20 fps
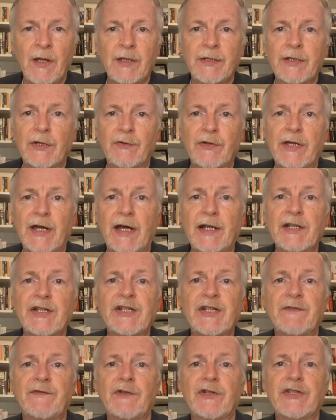Now,
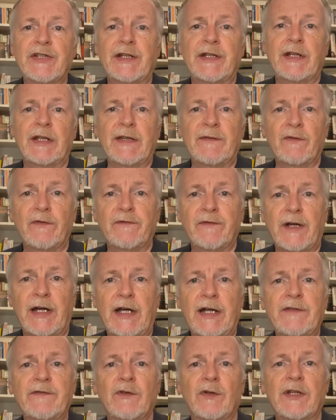regardless if you're studying at level
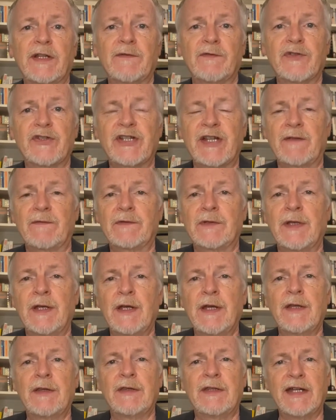5 or level 7,
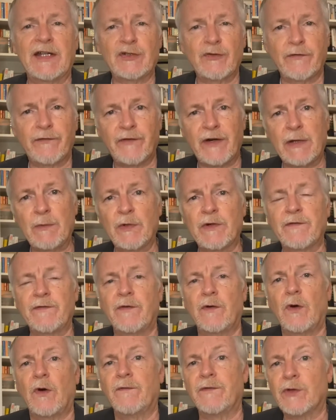the actual framework
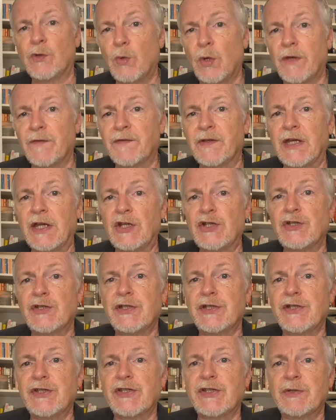of the qualification
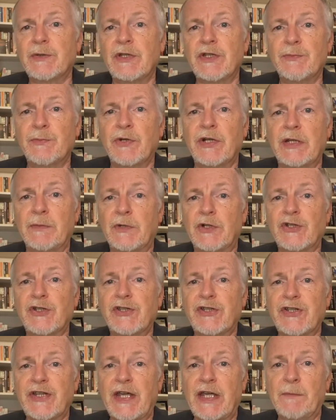is pretty much the
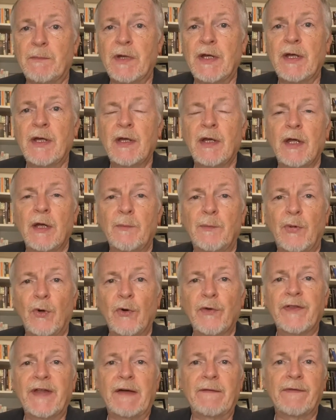same.
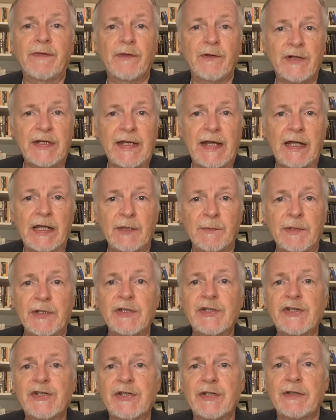Both have 3
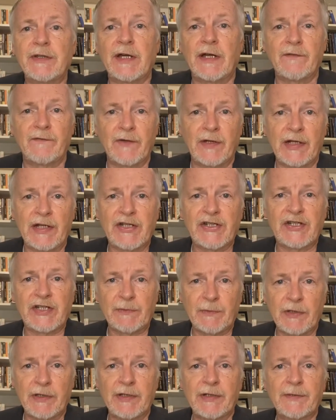elements that are very
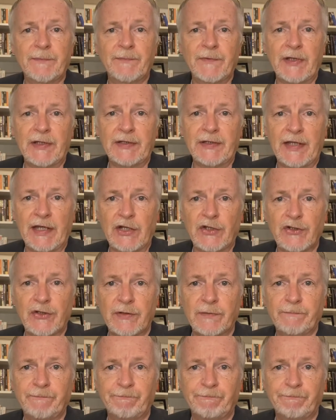similar in nature.